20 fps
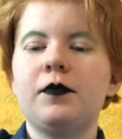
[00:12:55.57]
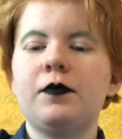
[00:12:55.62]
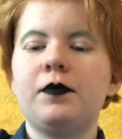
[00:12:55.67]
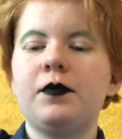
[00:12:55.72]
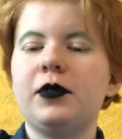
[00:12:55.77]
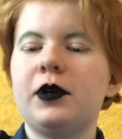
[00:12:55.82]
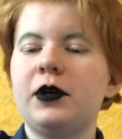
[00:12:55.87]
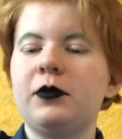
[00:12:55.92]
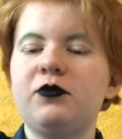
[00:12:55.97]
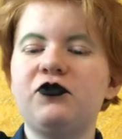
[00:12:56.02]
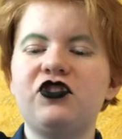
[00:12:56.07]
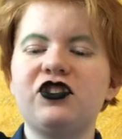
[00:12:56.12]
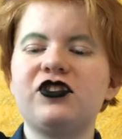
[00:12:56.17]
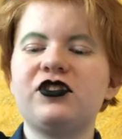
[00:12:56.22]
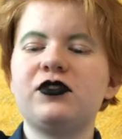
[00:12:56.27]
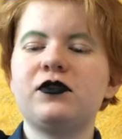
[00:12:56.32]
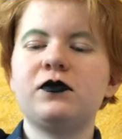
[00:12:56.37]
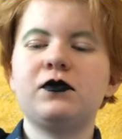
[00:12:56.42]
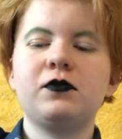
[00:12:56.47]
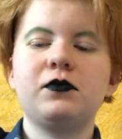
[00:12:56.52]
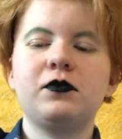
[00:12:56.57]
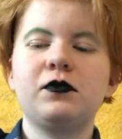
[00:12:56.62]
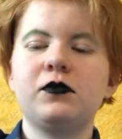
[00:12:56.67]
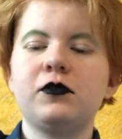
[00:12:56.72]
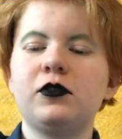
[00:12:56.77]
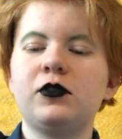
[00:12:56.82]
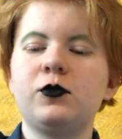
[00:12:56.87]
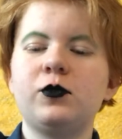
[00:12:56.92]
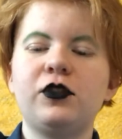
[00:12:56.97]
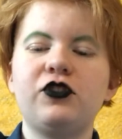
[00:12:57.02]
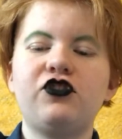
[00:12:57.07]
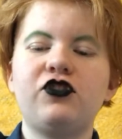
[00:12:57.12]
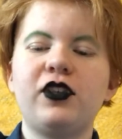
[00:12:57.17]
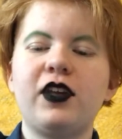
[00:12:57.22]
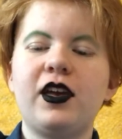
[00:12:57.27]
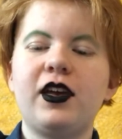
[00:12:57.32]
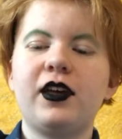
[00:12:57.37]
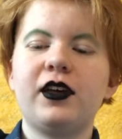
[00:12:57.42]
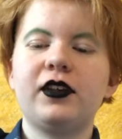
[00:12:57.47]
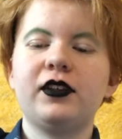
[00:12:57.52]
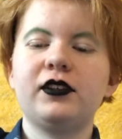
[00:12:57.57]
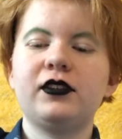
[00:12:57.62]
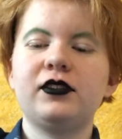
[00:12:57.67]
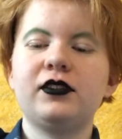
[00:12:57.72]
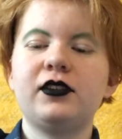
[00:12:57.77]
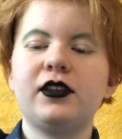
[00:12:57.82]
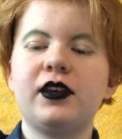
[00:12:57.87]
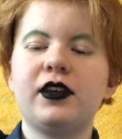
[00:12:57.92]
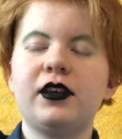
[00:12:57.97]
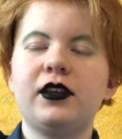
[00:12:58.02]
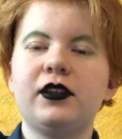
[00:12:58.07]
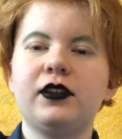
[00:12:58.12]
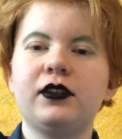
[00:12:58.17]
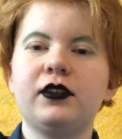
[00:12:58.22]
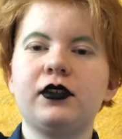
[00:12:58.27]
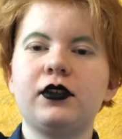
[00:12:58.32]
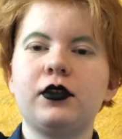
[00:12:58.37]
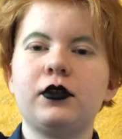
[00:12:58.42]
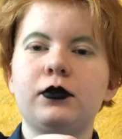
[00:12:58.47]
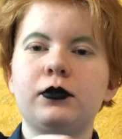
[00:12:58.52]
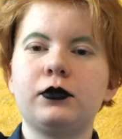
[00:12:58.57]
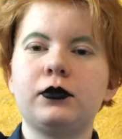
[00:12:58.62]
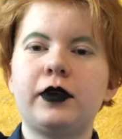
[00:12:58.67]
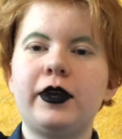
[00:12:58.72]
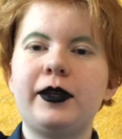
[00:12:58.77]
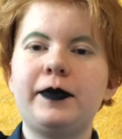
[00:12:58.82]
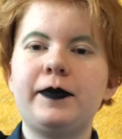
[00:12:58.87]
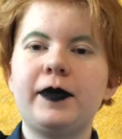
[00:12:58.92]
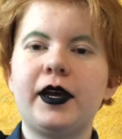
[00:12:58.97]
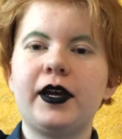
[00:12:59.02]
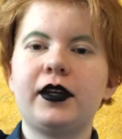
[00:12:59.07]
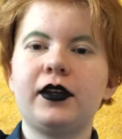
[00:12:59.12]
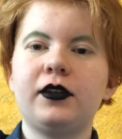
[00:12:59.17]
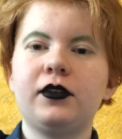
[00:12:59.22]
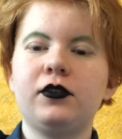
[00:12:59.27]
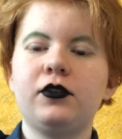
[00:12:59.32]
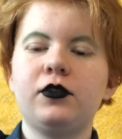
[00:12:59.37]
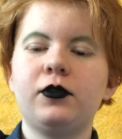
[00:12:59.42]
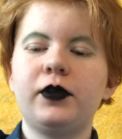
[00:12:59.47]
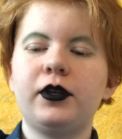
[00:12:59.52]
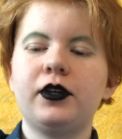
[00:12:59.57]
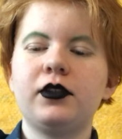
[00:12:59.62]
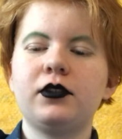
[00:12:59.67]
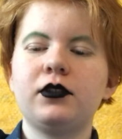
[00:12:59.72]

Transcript: But just switch the hands and go right back into it.